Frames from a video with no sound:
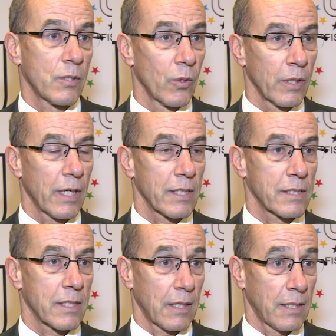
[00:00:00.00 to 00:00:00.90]
during their
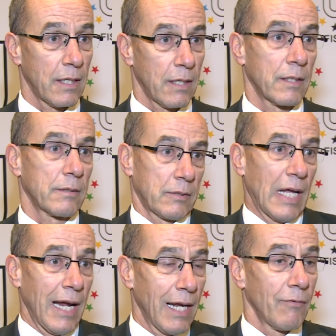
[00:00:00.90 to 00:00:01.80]
uh,
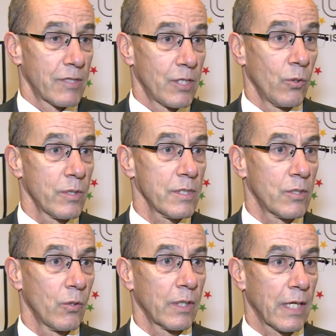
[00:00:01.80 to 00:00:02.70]
high-level students
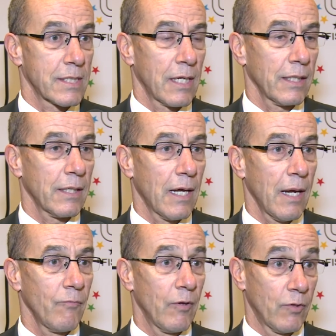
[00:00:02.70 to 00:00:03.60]
during their study
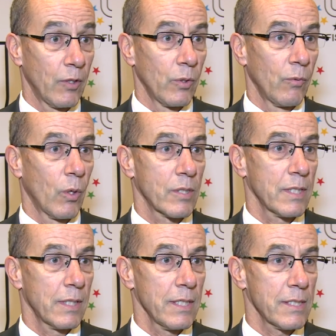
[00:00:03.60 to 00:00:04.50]
time with the
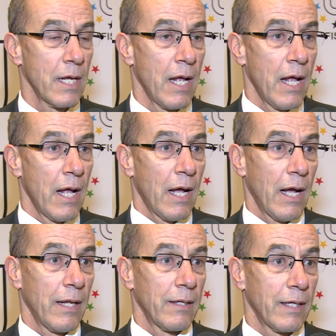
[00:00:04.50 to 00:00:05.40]
universities
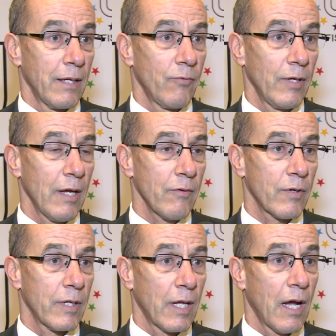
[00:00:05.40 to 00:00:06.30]
and if we have
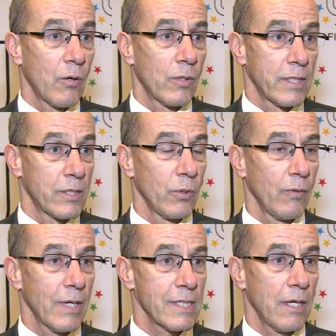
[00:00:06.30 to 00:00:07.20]
now this
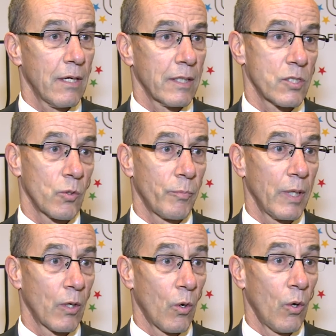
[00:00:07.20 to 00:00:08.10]
Universiade, it should be
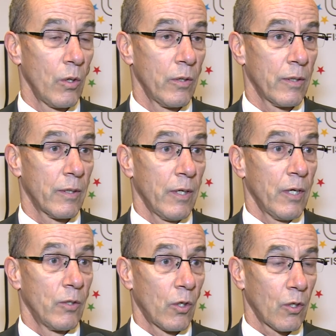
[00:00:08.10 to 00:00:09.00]
a goal
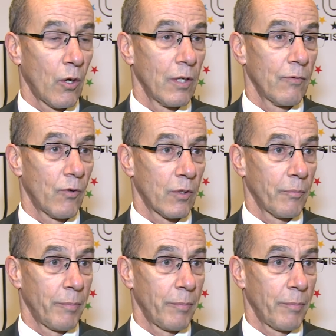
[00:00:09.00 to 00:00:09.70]
not only for the